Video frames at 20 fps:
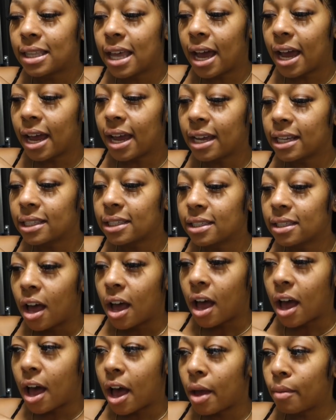that,
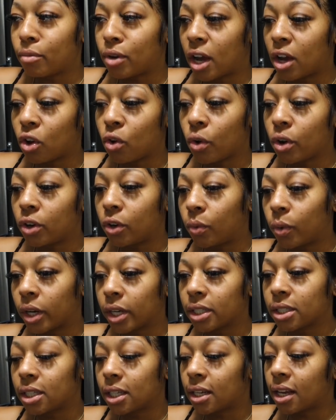I'm not going to
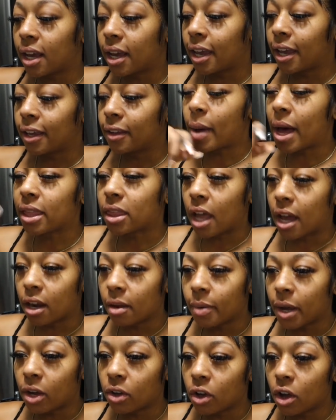work tonight. I thought
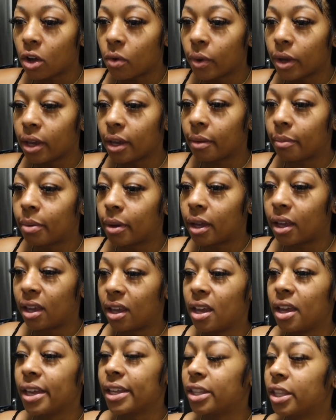about going, but
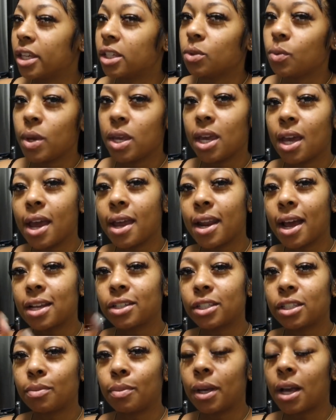this weekend had
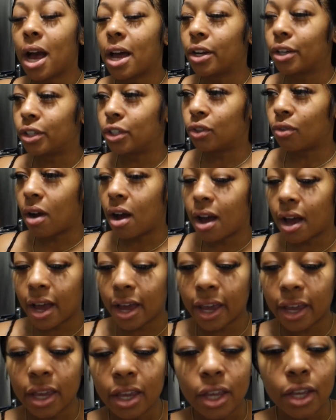just been kind of
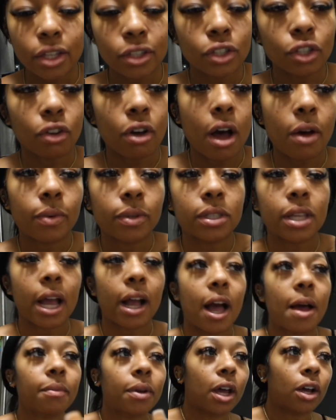dry. So I was like,
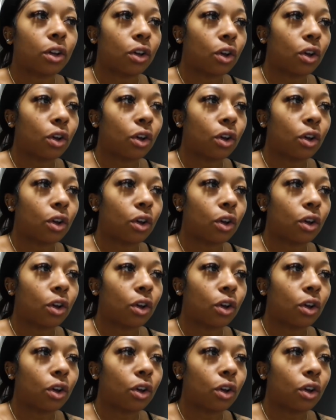I'm not